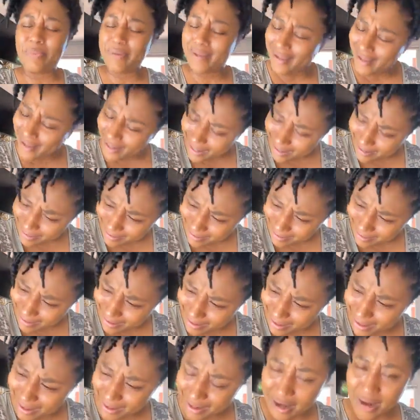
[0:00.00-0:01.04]

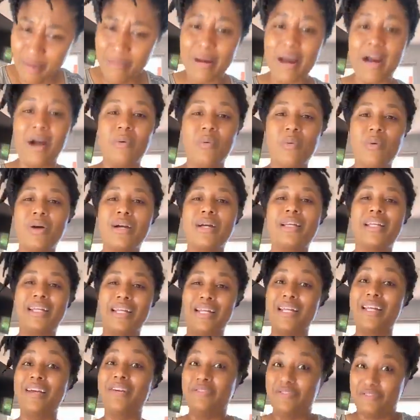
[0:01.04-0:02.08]
opinion about
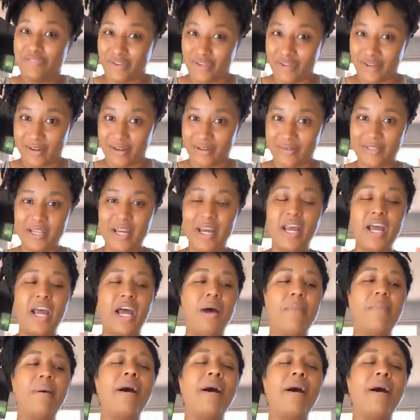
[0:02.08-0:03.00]
what he felt